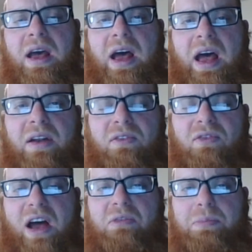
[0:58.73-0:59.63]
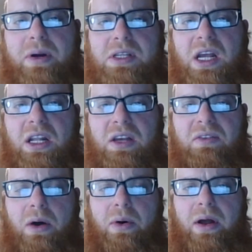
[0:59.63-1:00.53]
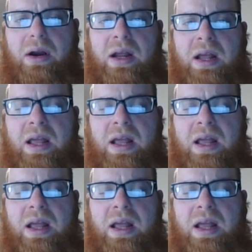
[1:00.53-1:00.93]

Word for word: and 5% of our